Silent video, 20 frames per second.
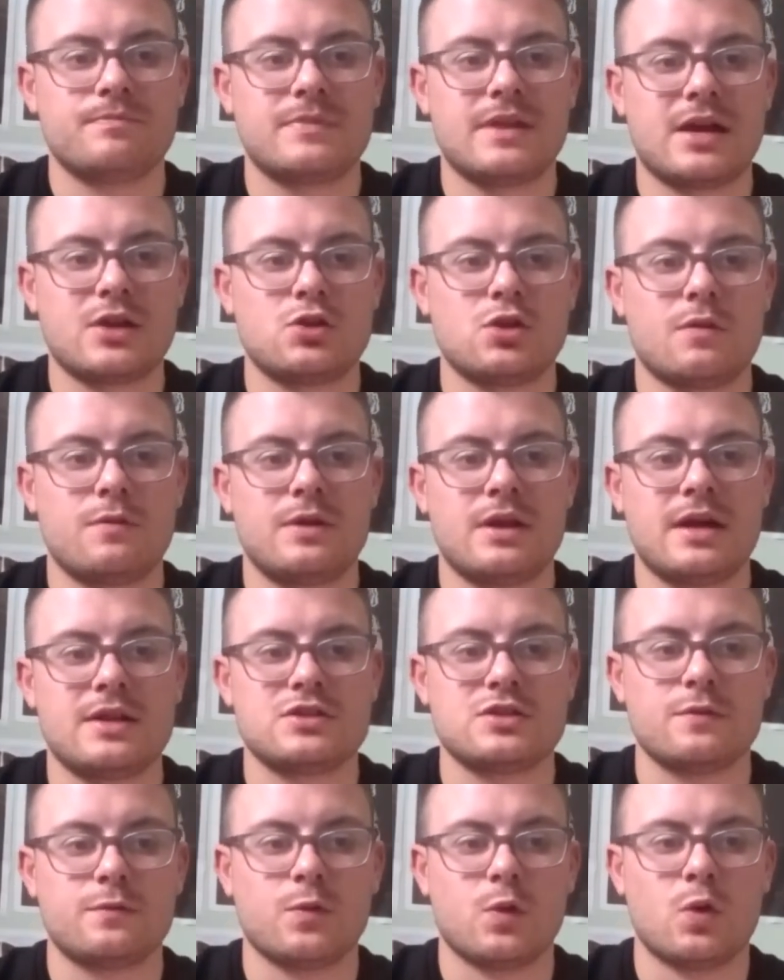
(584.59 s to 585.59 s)
I have nothing to
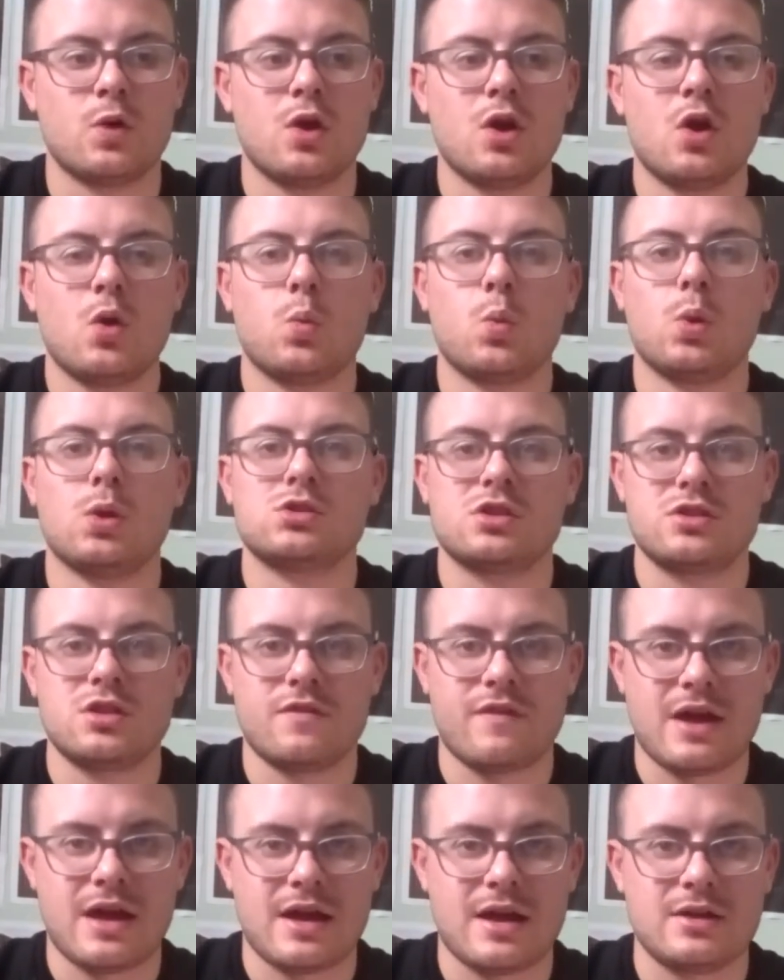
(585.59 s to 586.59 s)
answer for. Wolves, on
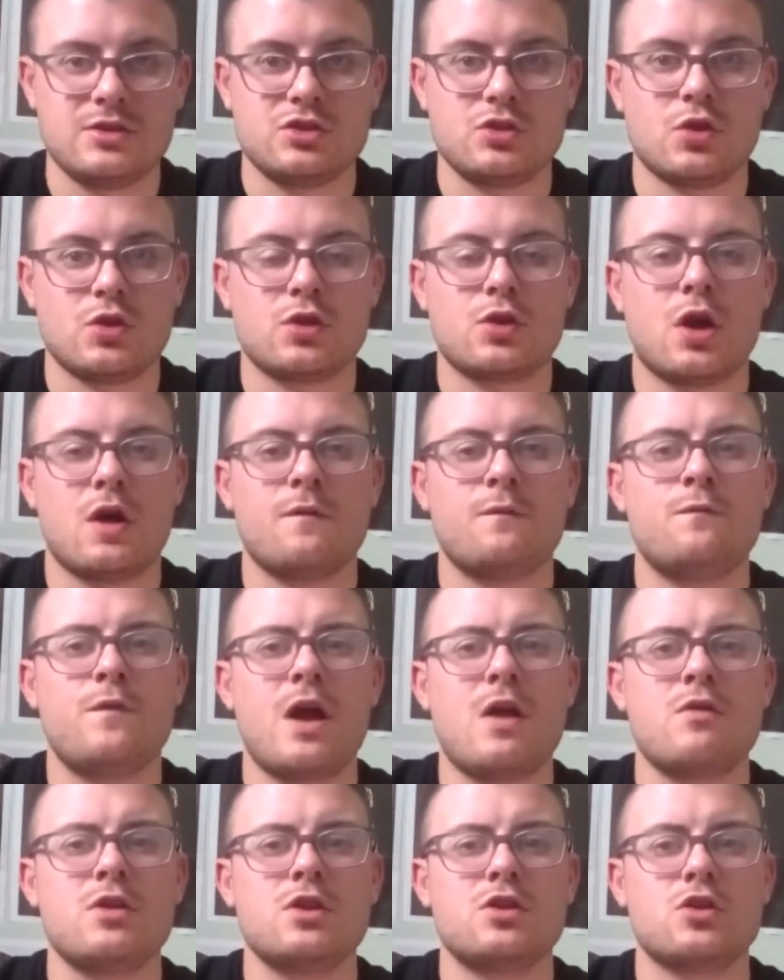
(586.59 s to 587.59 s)
the other hand, you know, they got a
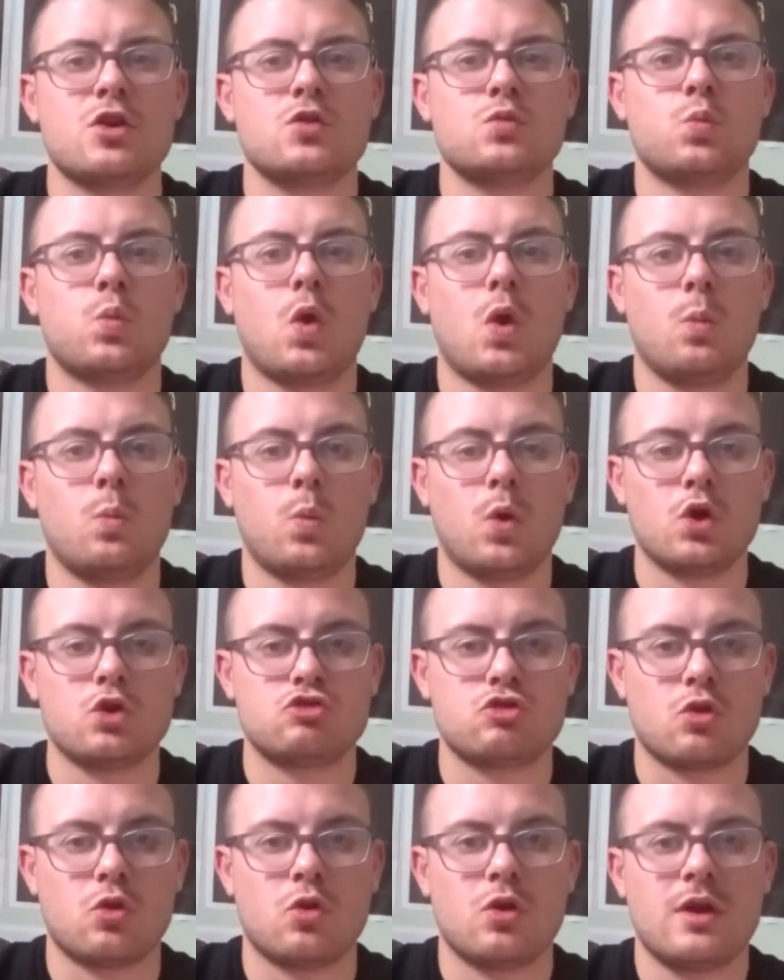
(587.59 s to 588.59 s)
very good
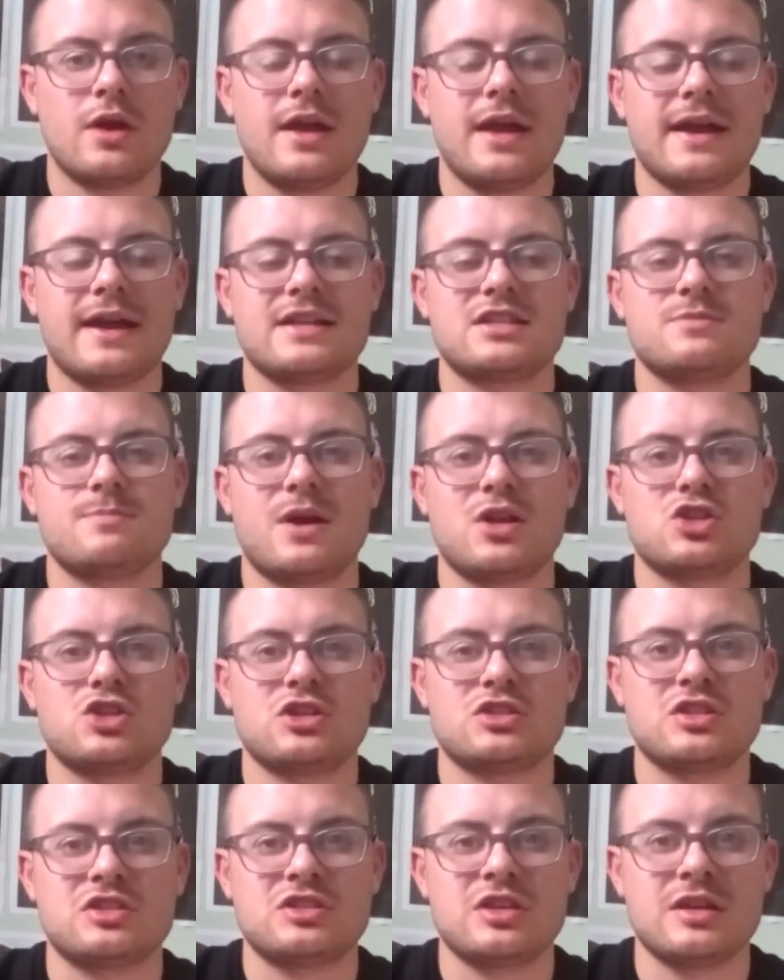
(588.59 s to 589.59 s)
1-1 draw against
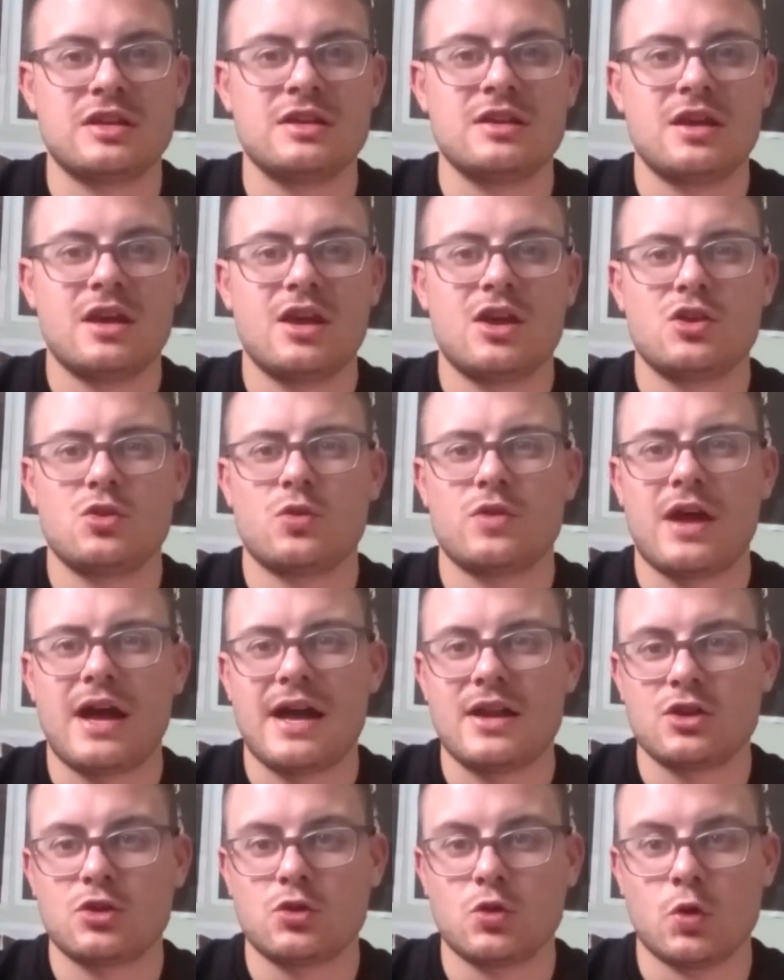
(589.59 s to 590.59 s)
Manchester City. You know,
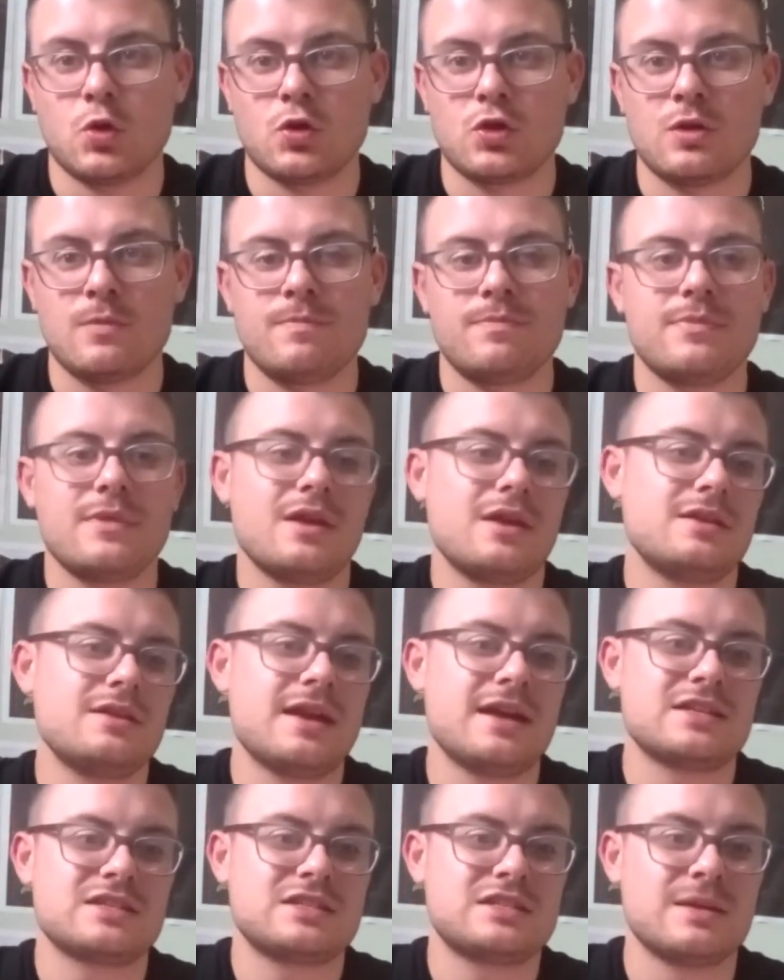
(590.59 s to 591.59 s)
they had a go at them.
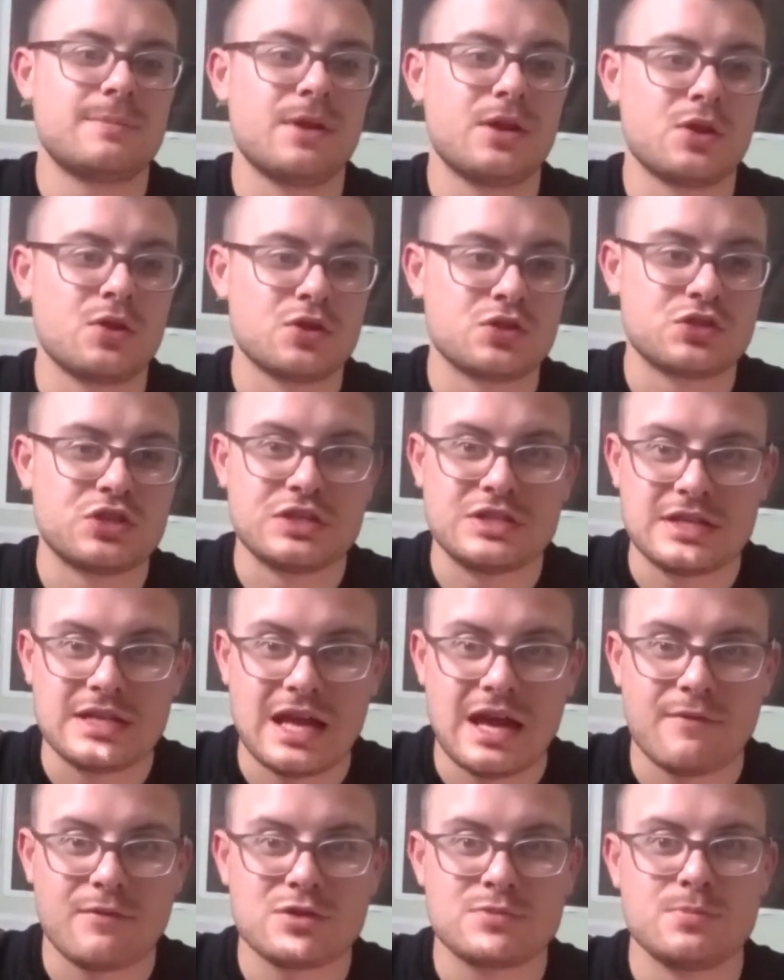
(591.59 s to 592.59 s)
Yes, similar to us, they
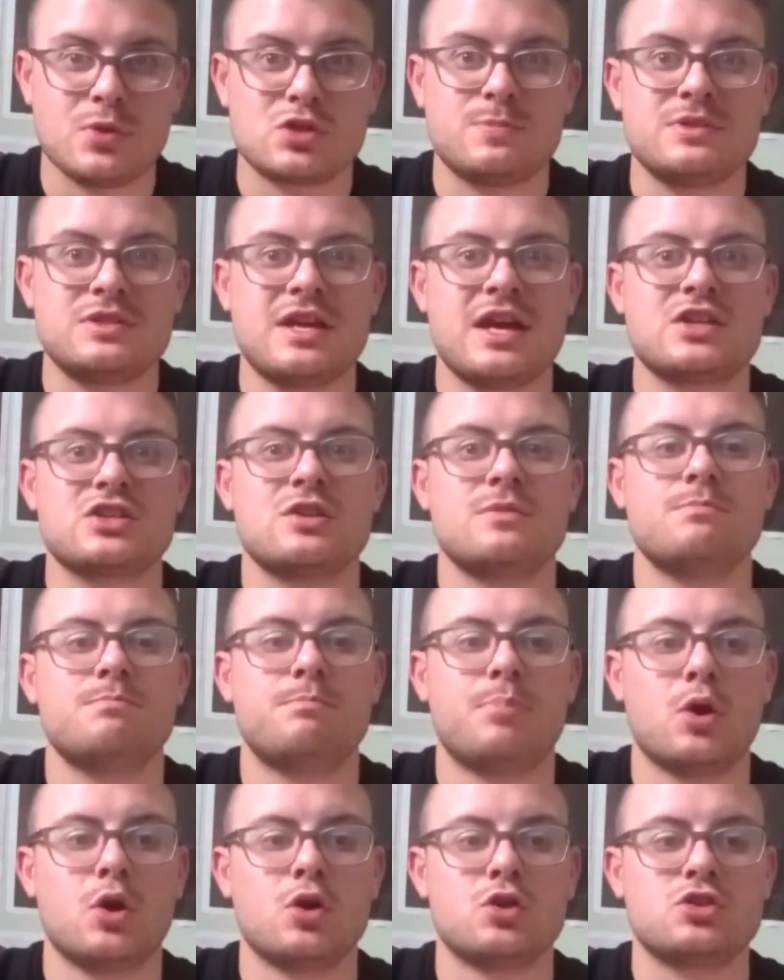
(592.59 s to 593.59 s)
didn't have as much
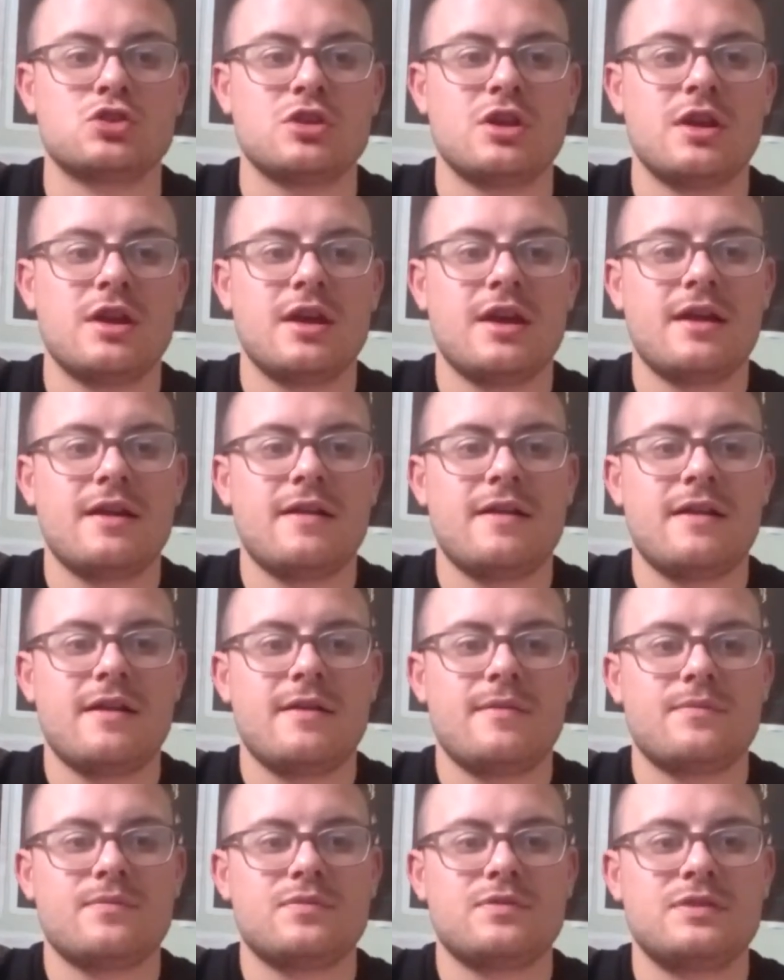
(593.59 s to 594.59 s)
possession, but
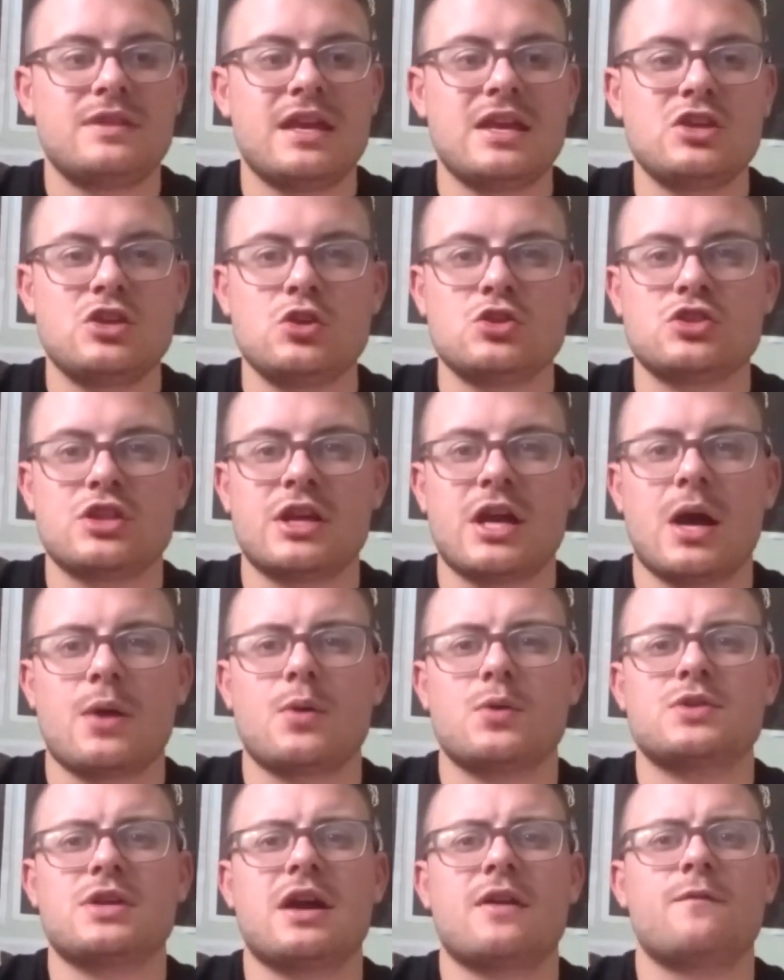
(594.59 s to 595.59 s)
they used the
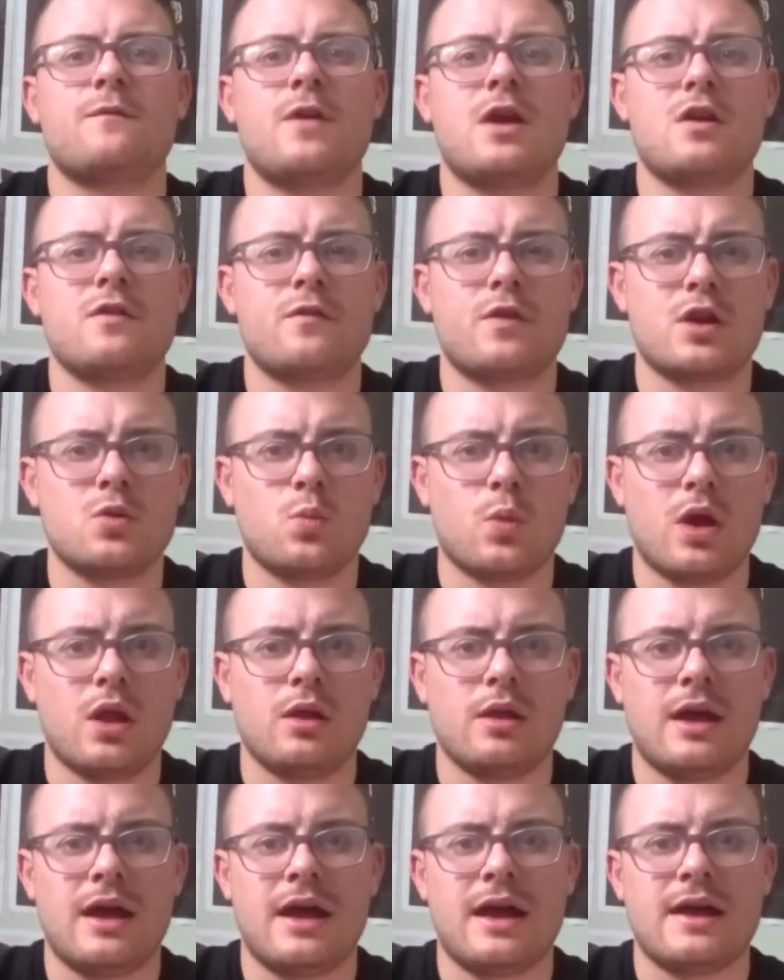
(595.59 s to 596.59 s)
counter-attack very, very well.